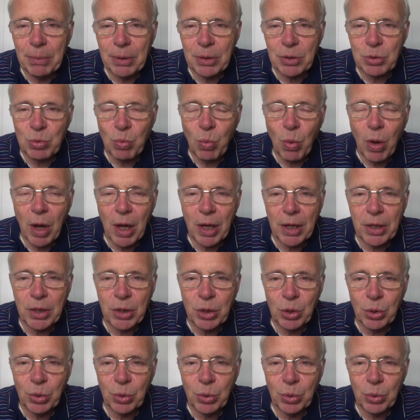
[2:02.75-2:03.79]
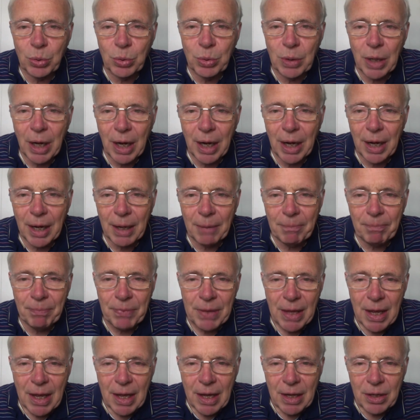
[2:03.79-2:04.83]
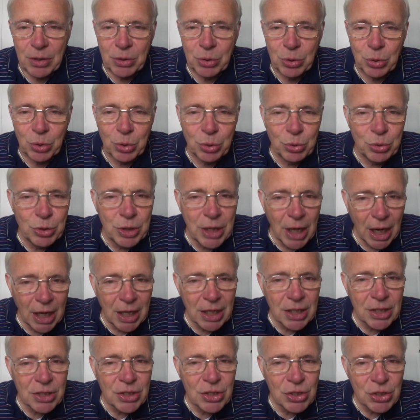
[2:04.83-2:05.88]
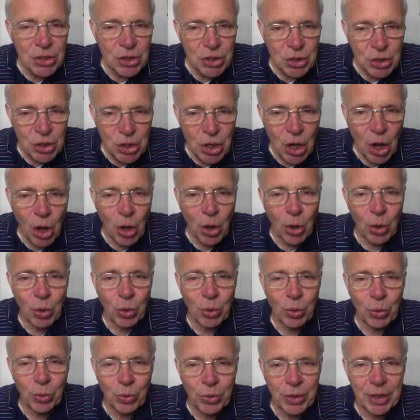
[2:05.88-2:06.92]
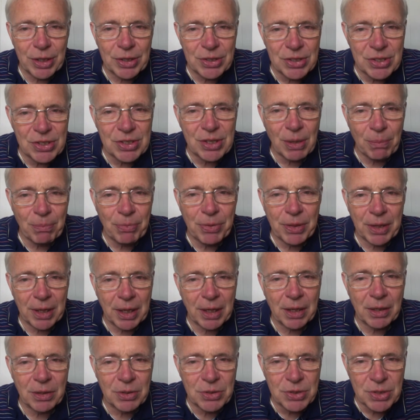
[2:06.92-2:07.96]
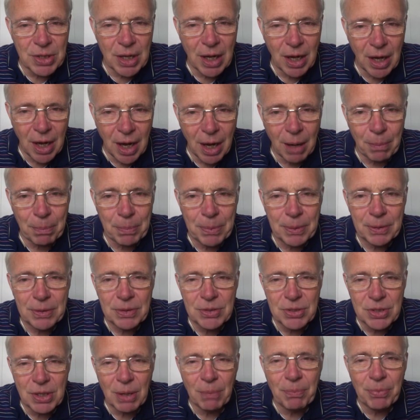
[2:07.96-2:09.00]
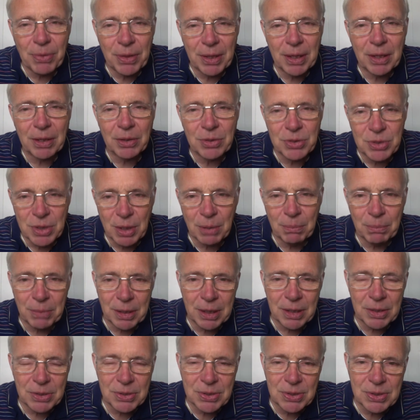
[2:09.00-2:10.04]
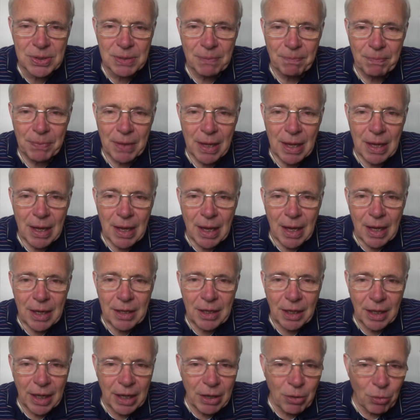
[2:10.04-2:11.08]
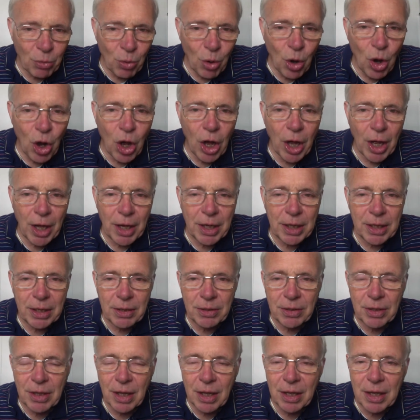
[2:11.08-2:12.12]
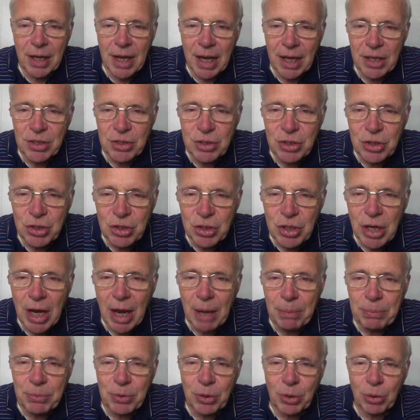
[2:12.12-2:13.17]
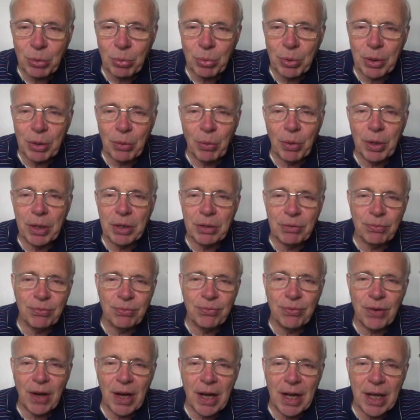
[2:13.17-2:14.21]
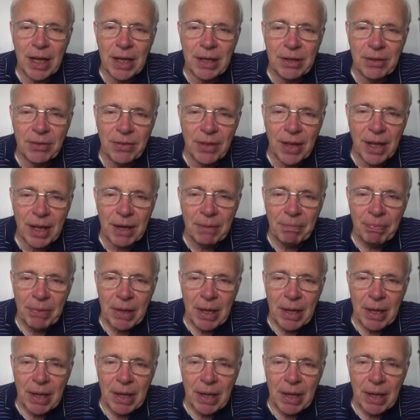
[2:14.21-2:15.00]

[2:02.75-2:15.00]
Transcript: is one who, um, who, who does know that something's up, something's amiss. Later on in the next chapter, we're going to find that,